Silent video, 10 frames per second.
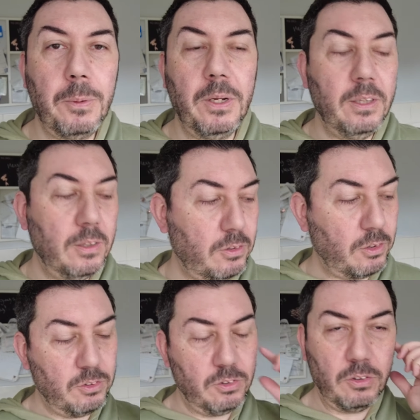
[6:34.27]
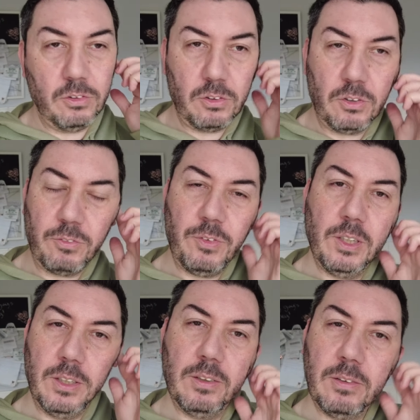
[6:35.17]
putting the sausages on to cook
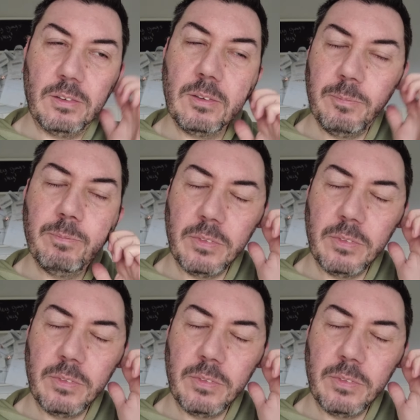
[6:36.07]
first,